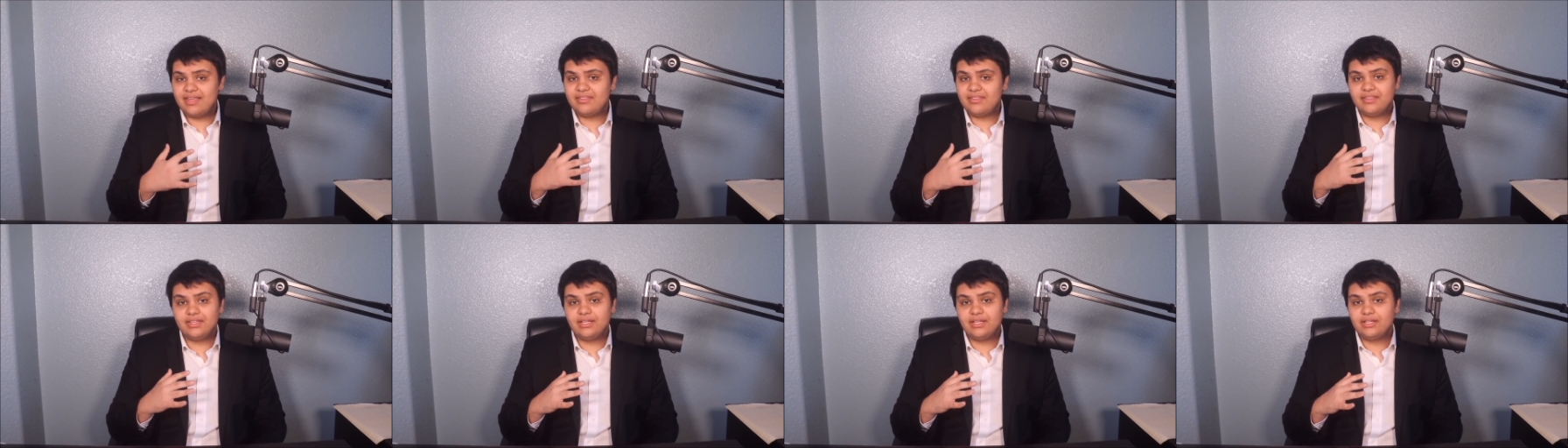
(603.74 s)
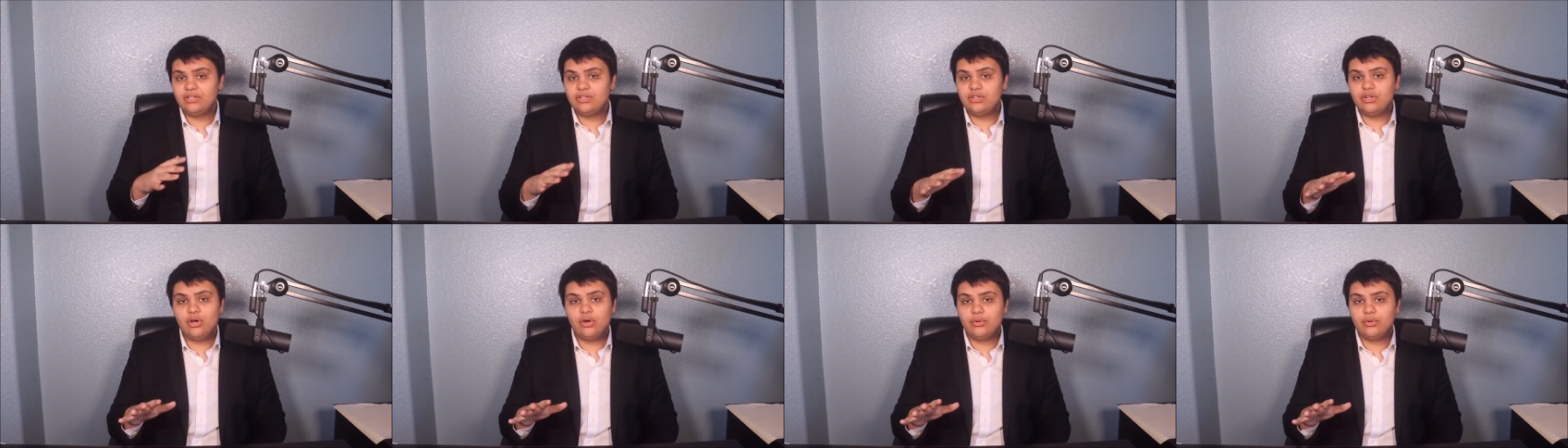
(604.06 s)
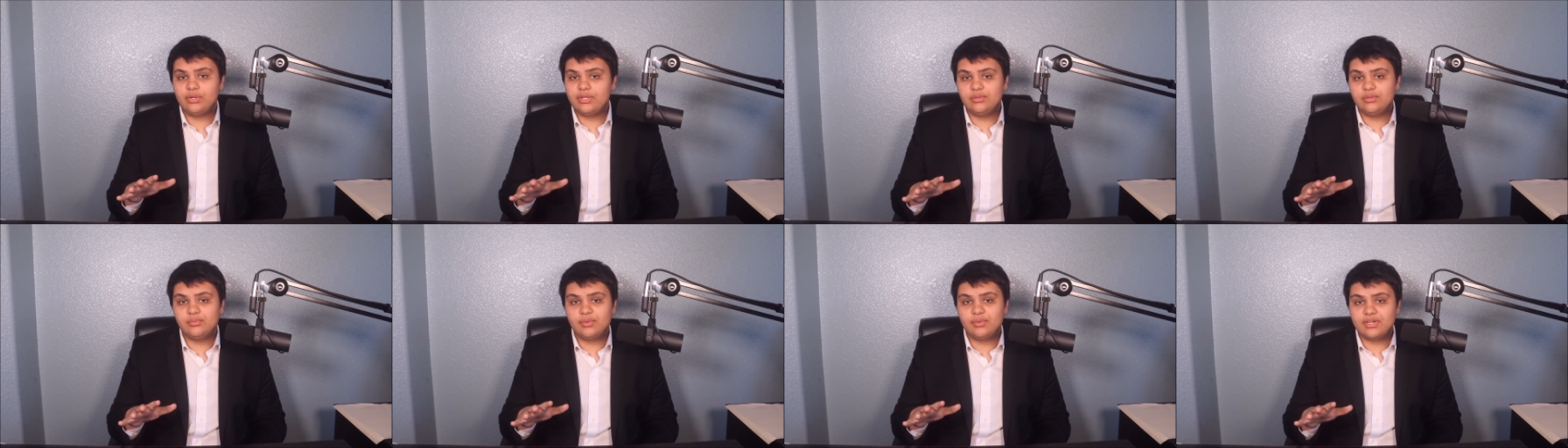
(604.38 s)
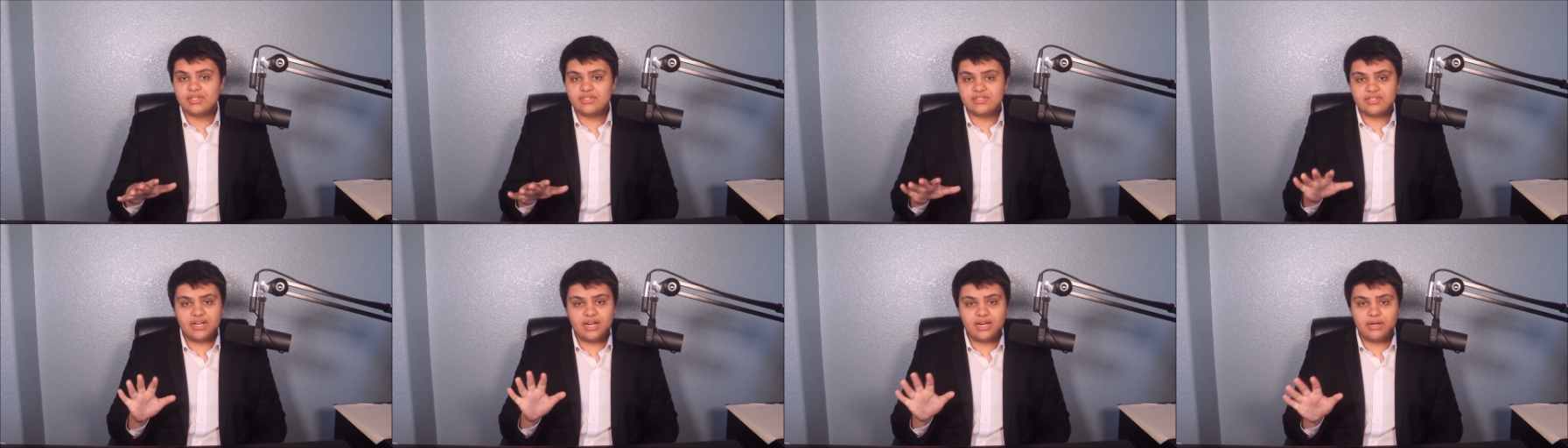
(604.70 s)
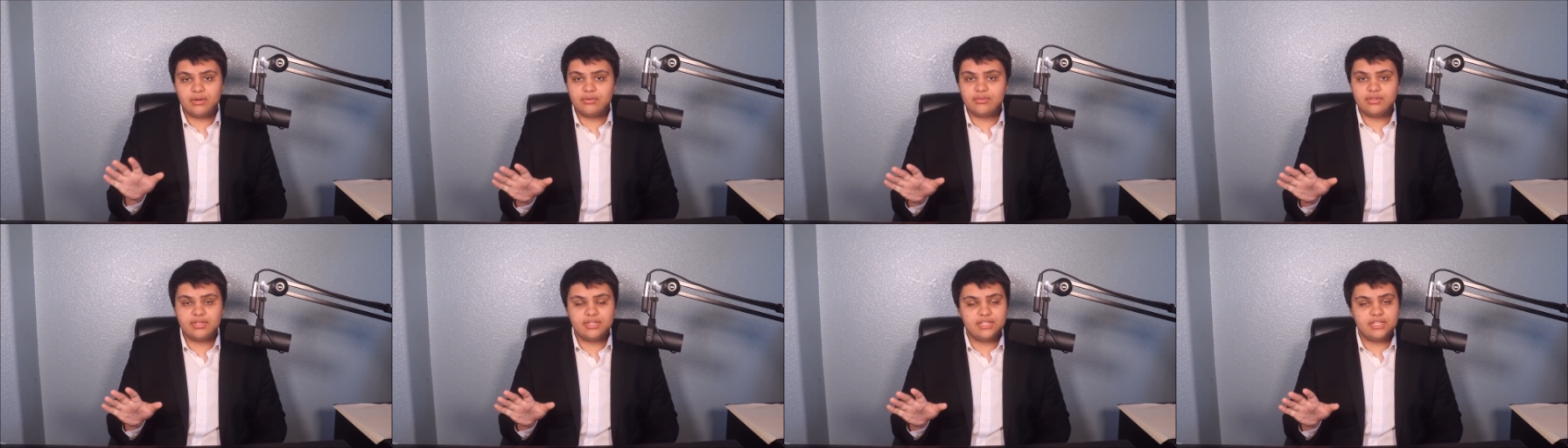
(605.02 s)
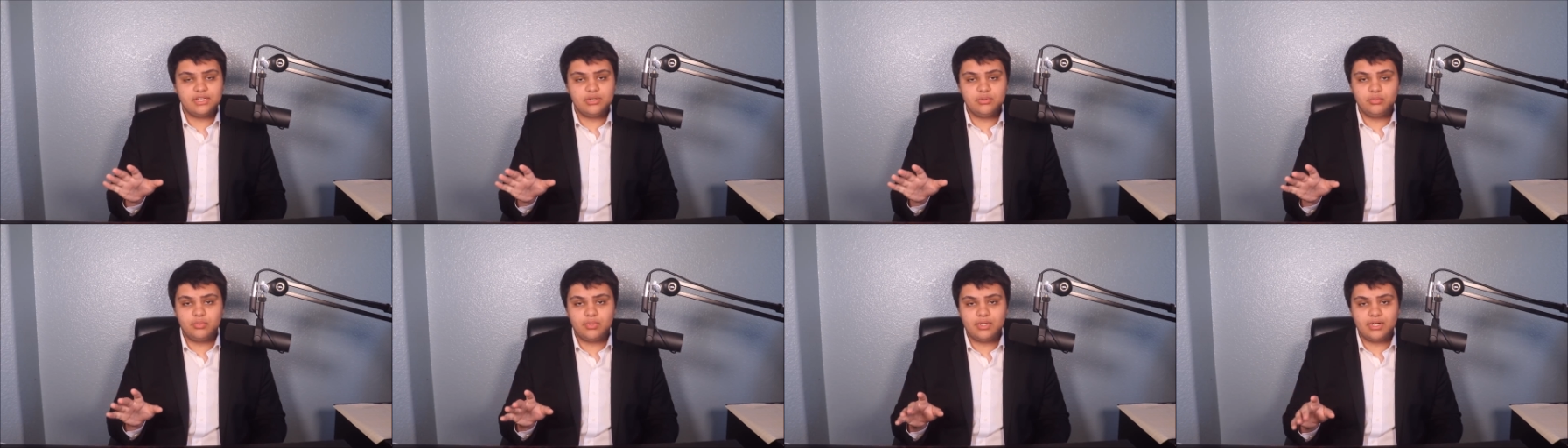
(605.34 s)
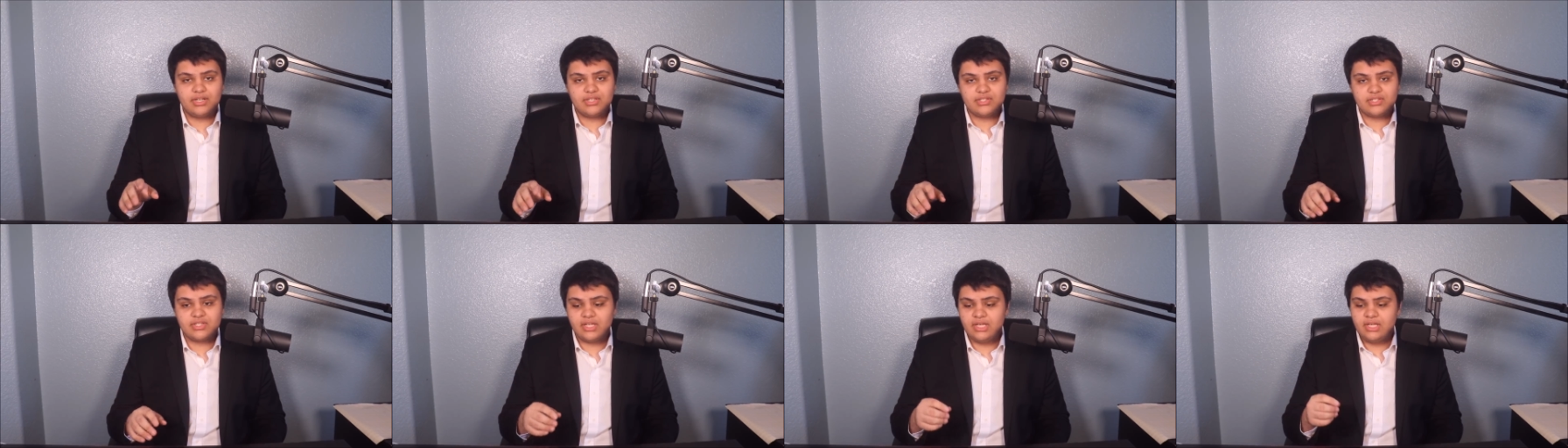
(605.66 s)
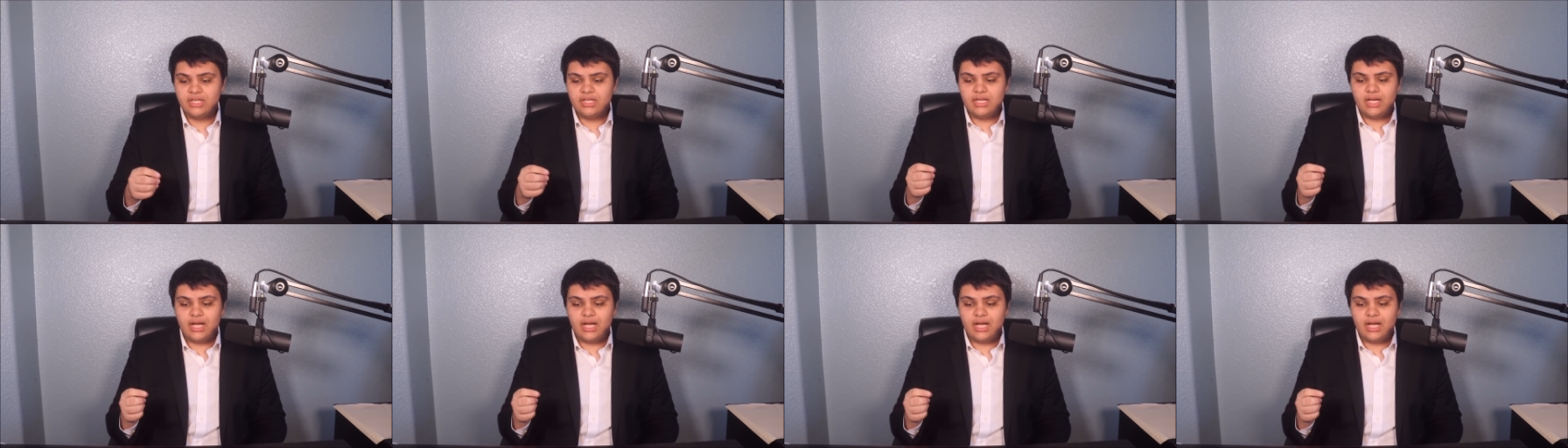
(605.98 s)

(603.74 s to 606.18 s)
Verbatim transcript: I think no he wasn't. I don't think he was.